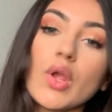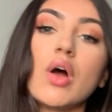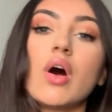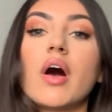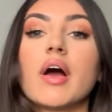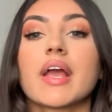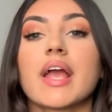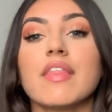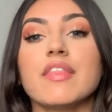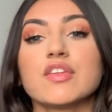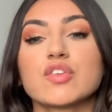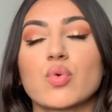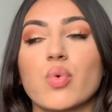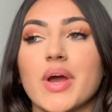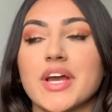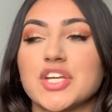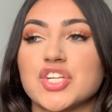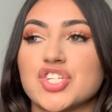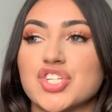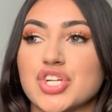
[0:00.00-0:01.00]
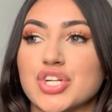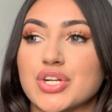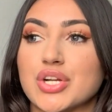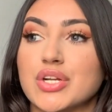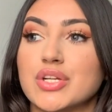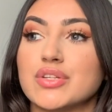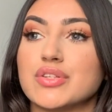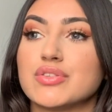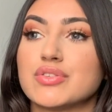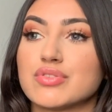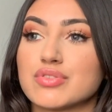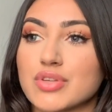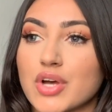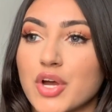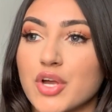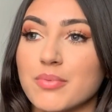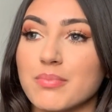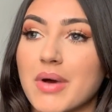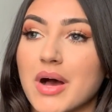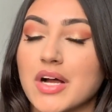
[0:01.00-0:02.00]
I get this question
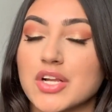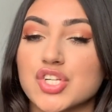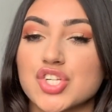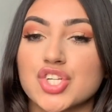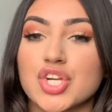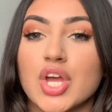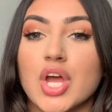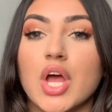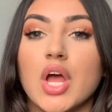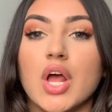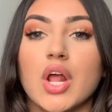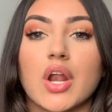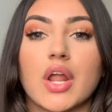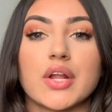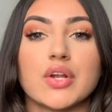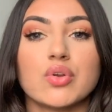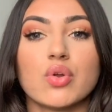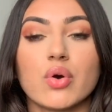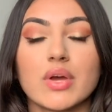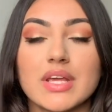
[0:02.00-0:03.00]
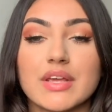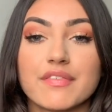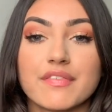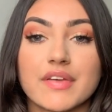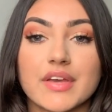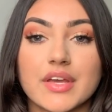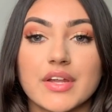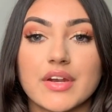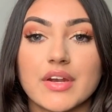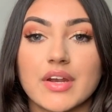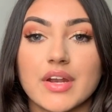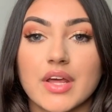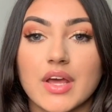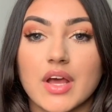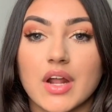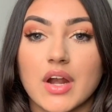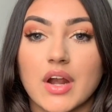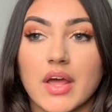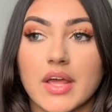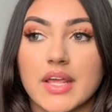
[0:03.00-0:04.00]
so much, like not even
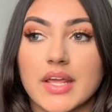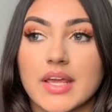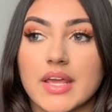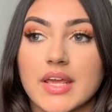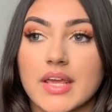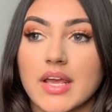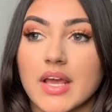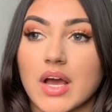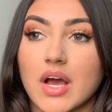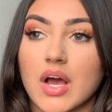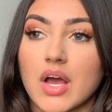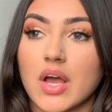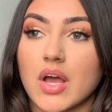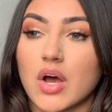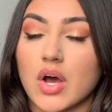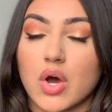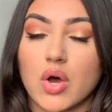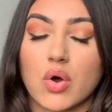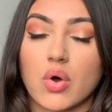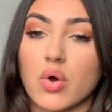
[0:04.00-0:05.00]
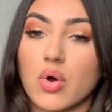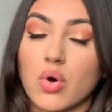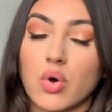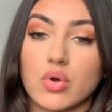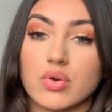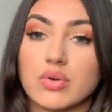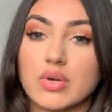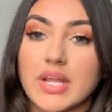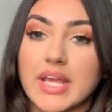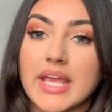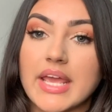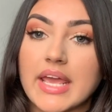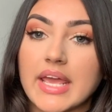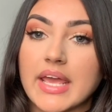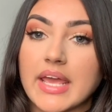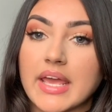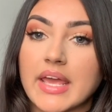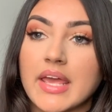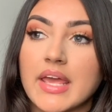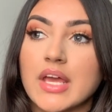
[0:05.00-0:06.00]
like on
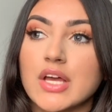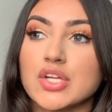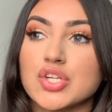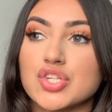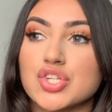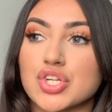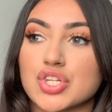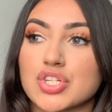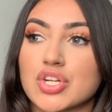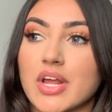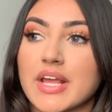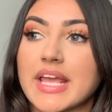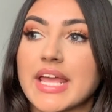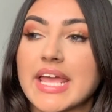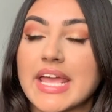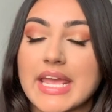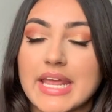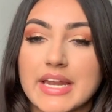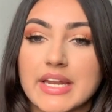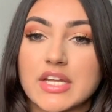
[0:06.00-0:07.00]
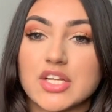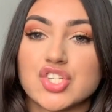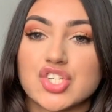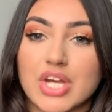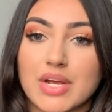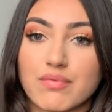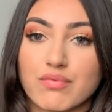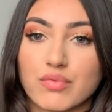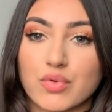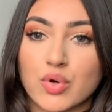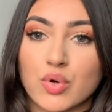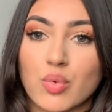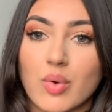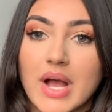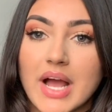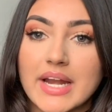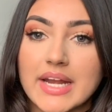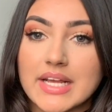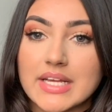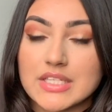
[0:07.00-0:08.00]
here, just like in general,
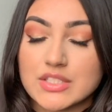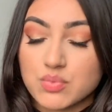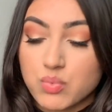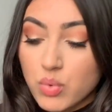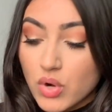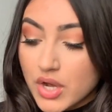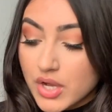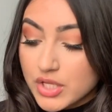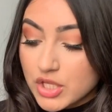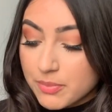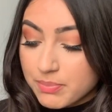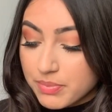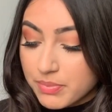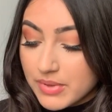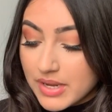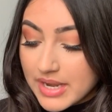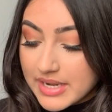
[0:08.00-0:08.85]
and it is were you